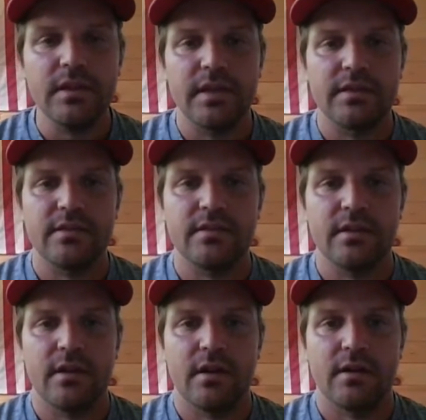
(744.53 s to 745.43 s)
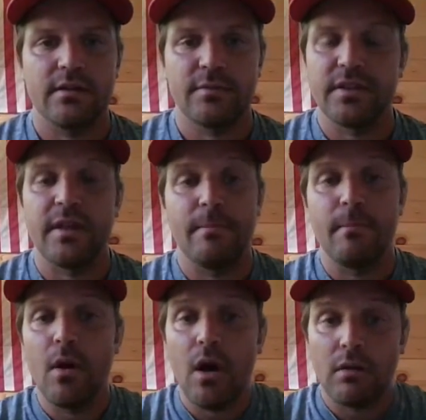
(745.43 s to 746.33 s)
it's something that
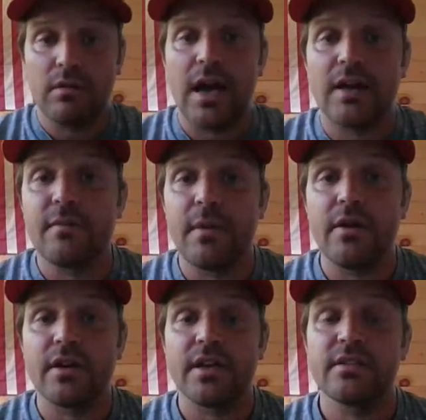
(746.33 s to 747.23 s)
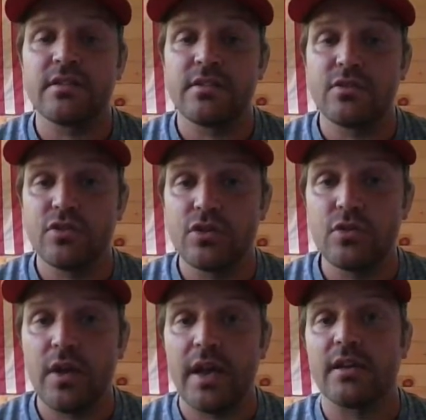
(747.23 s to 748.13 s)
a lot of Americans
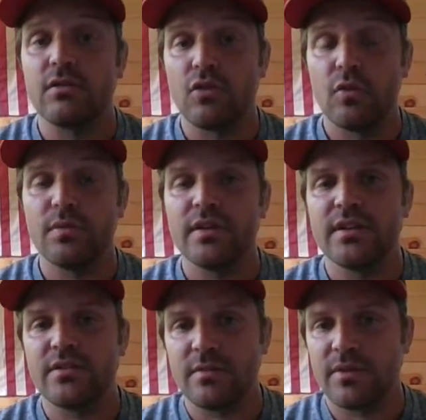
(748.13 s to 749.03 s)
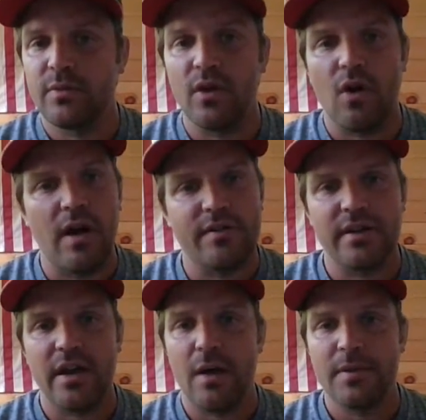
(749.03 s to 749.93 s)
do, and globally it's something we all have
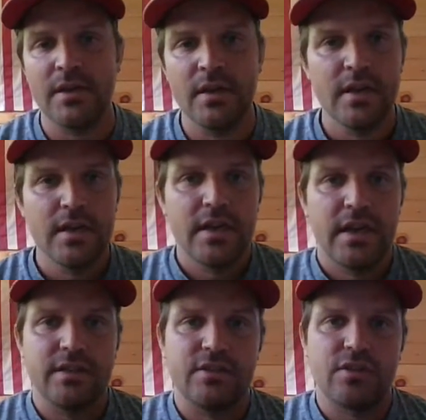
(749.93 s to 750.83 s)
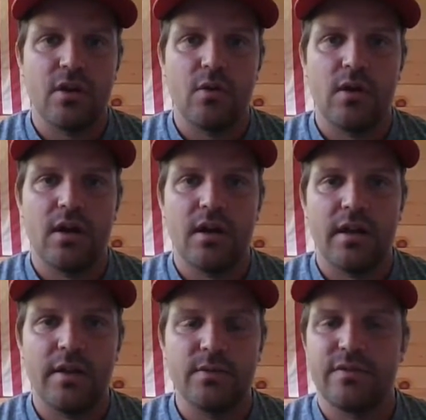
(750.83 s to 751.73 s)
in common. And so
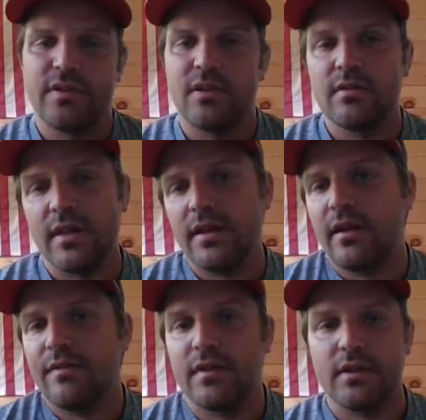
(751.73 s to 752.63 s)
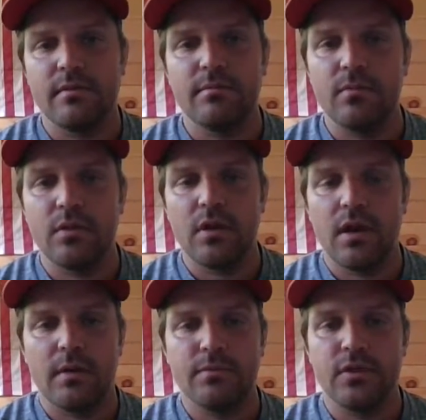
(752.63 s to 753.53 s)
it was a video that I figured
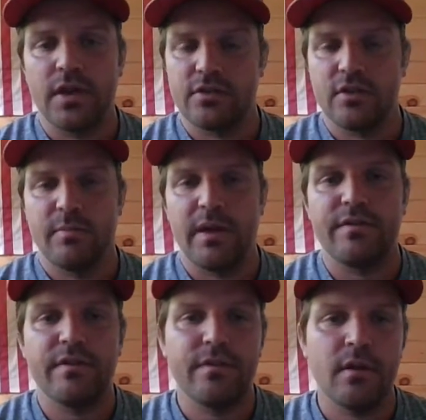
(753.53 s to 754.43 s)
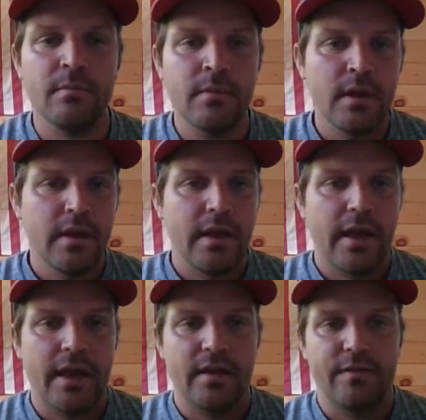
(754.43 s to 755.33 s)
you guys could benefit from.
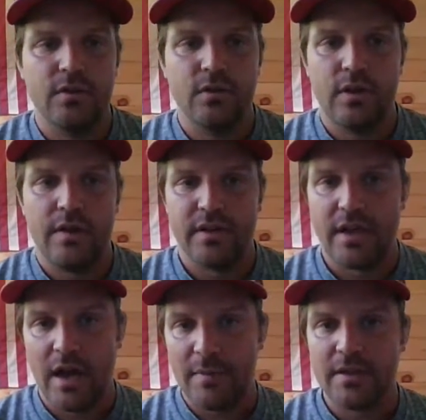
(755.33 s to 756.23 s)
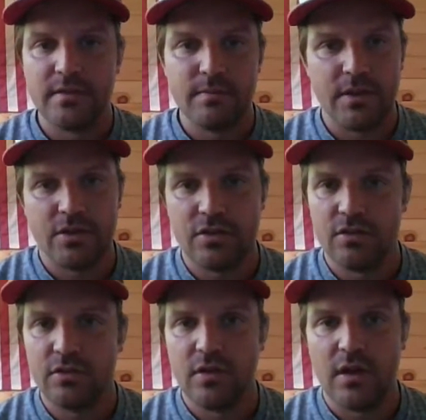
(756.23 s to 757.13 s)
And if you have any comments, make sure
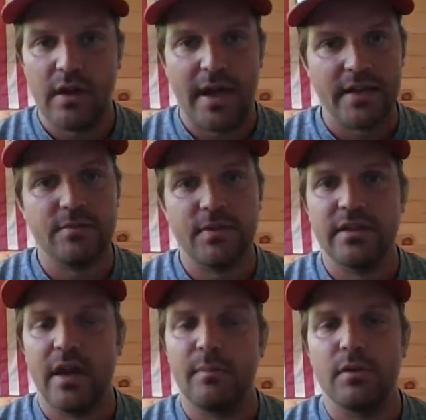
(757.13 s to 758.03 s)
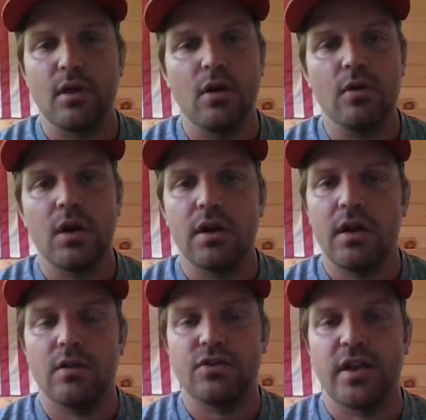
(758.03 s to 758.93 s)
you ask me down below, and
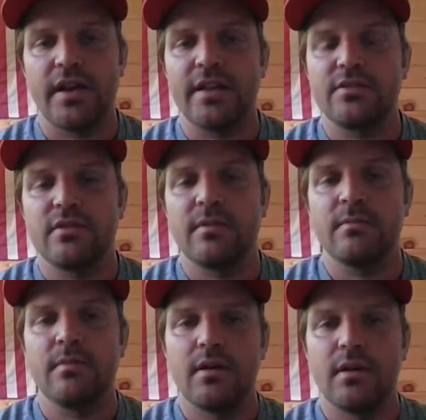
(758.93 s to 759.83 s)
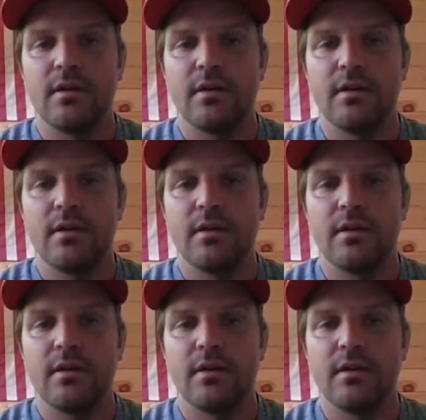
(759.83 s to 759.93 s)
I'll try and answer them